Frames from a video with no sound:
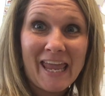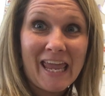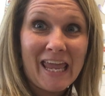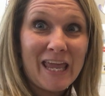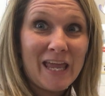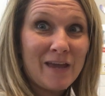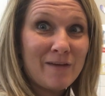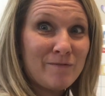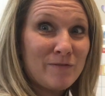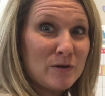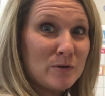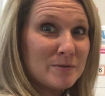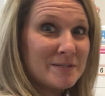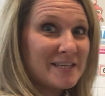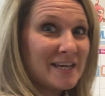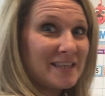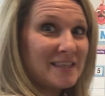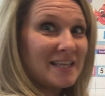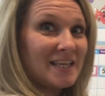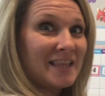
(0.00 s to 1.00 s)
If you
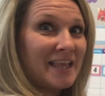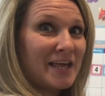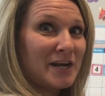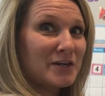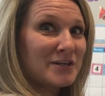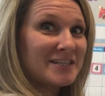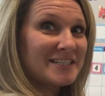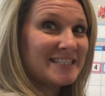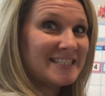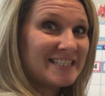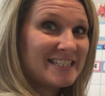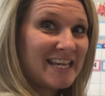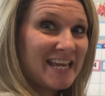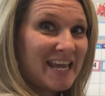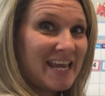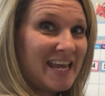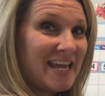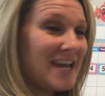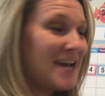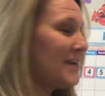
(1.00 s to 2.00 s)
said the letter
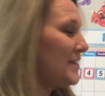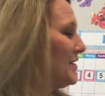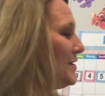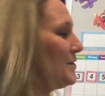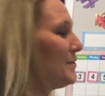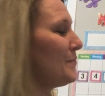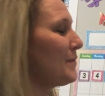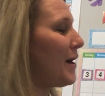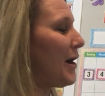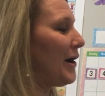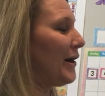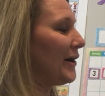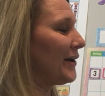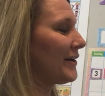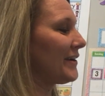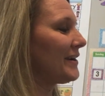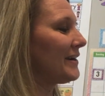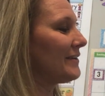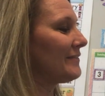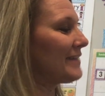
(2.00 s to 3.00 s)
C, you
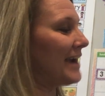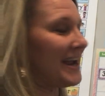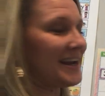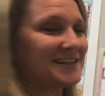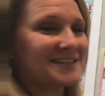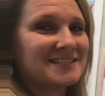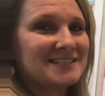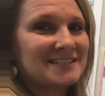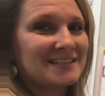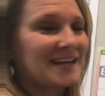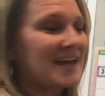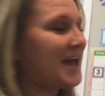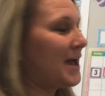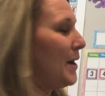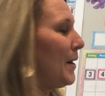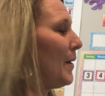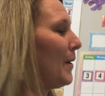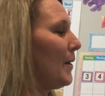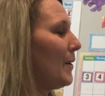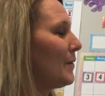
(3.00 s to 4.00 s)
are correct.
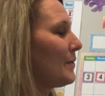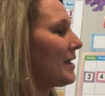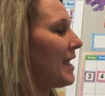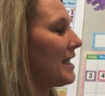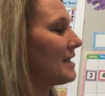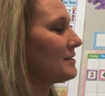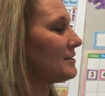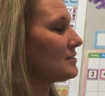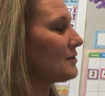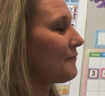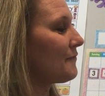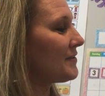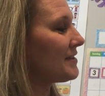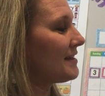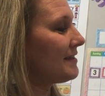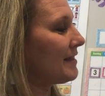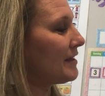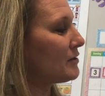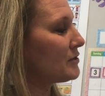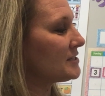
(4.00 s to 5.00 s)
Okay, so for
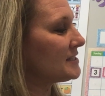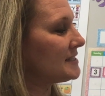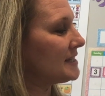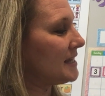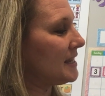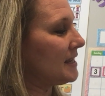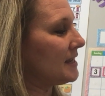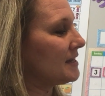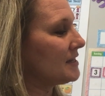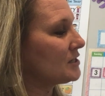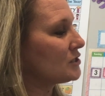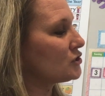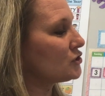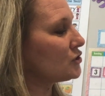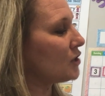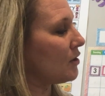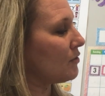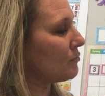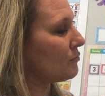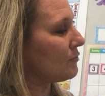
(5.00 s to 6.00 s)
the letter C,
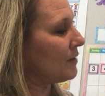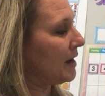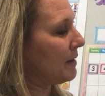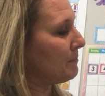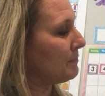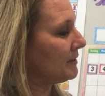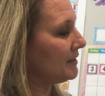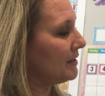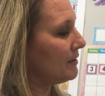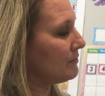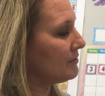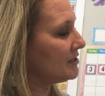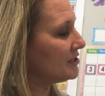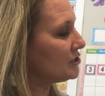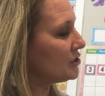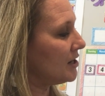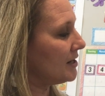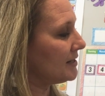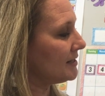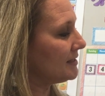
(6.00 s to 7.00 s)
start right below the
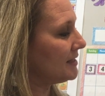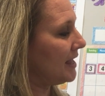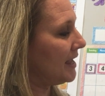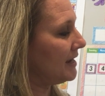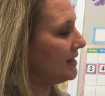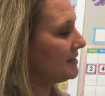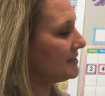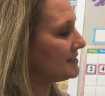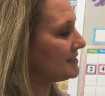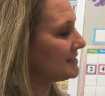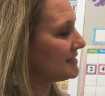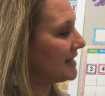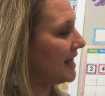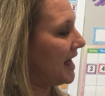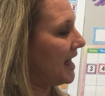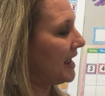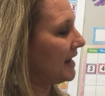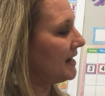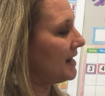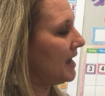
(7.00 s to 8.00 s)
dotted line,
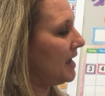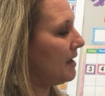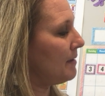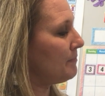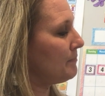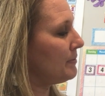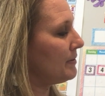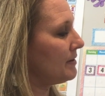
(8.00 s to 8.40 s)
slide up,